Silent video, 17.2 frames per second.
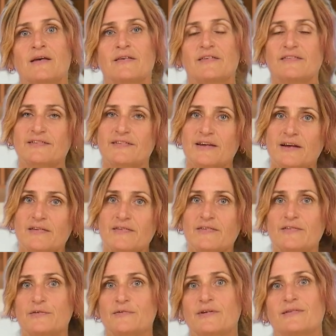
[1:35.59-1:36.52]
sit
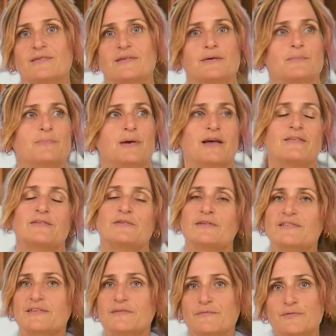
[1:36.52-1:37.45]
so that the basil
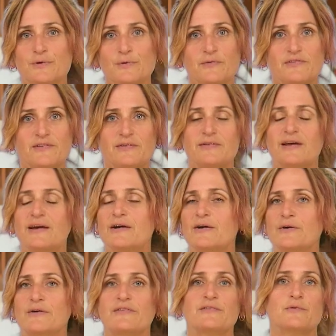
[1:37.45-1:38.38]
is infused in
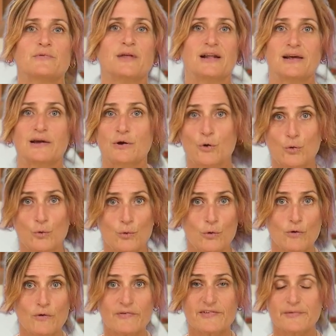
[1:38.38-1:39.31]
there and so that it
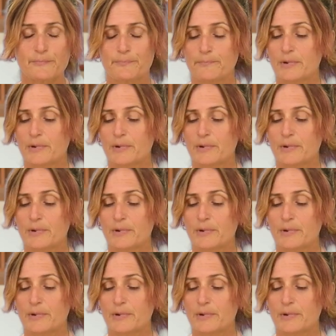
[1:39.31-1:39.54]
cools.